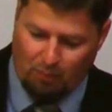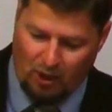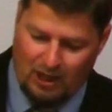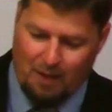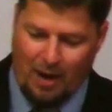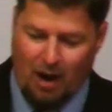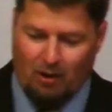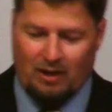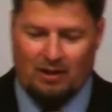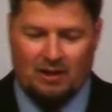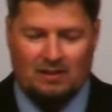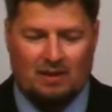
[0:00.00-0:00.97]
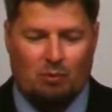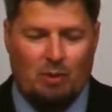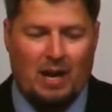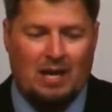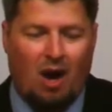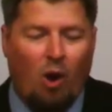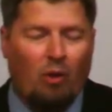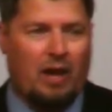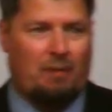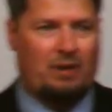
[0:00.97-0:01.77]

Bring them out unto us that we may know them.